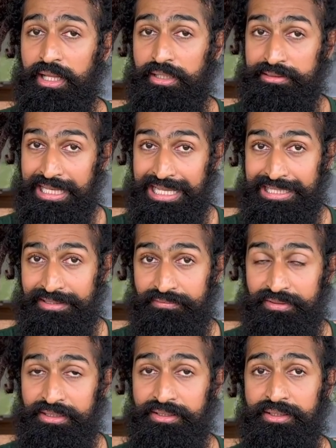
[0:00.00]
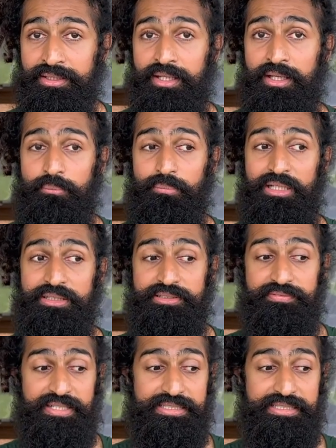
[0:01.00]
their living, because if they